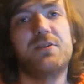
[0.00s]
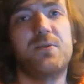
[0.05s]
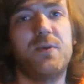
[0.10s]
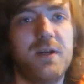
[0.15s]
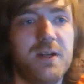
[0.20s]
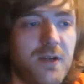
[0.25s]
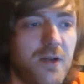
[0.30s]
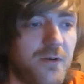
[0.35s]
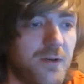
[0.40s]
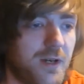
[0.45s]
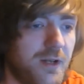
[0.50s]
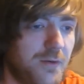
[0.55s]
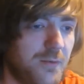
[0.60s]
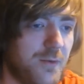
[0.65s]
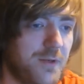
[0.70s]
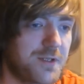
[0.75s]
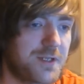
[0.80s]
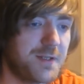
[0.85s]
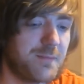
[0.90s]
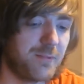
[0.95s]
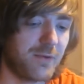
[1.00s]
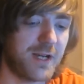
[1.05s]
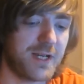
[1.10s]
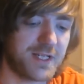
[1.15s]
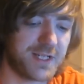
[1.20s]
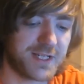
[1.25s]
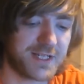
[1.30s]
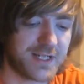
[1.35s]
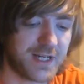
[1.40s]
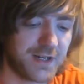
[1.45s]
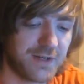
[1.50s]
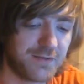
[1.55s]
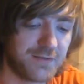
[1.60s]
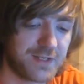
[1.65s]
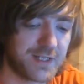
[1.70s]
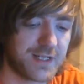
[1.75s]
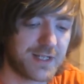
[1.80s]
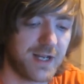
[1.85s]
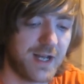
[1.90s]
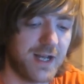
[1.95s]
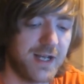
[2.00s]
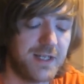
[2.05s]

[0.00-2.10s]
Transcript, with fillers: It's quite a long little one, so brace yourselves.